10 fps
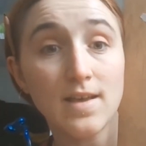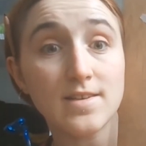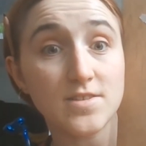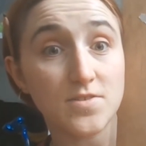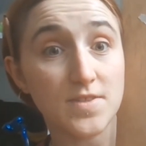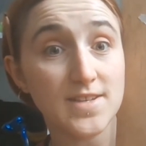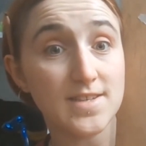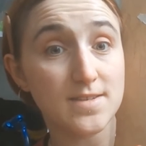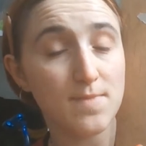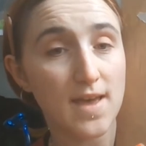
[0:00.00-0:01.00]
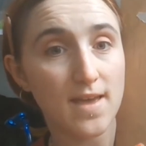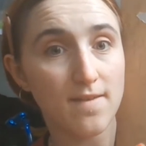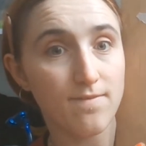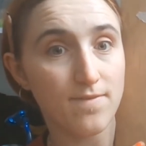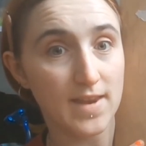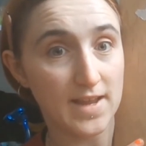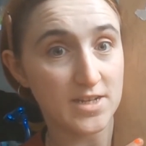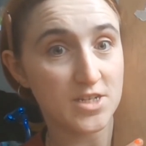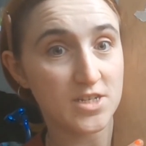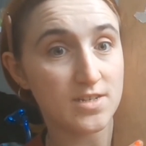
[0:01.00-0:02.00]
So this is my
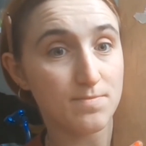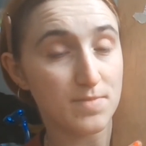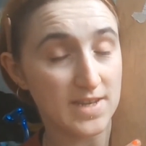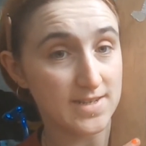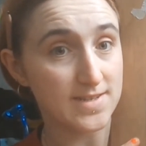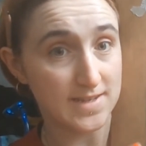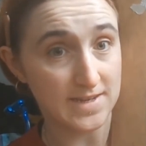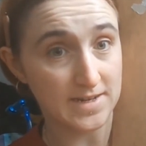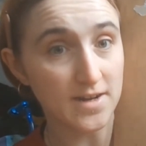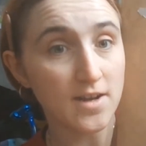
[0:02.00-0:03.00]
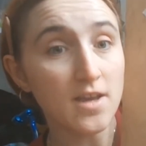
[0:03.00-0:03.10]
finished piece here.